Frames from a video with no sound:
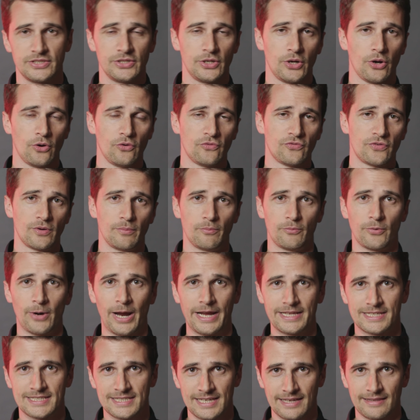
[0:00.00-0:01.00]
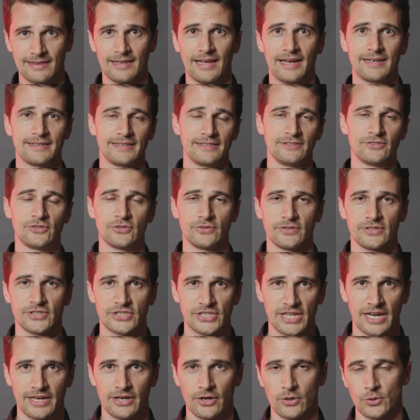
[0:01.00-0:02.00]
You go from bright sunlight into the
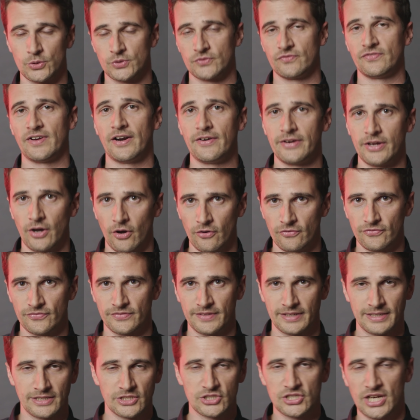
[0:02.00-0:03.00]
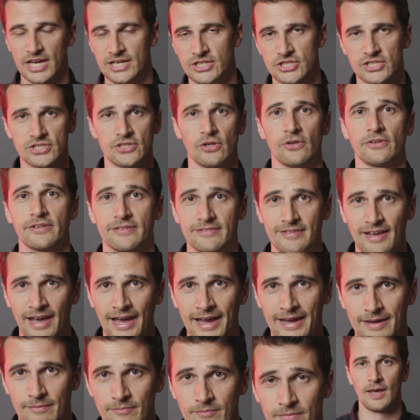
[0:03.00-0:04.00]
shadows very often and it changes all the
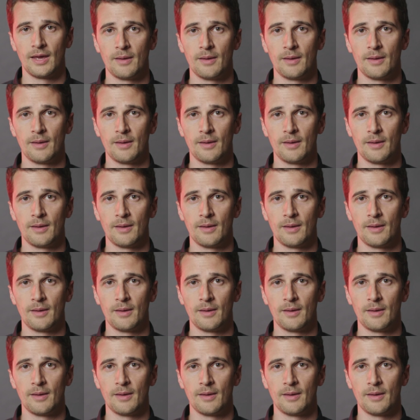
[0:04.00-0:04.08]
time.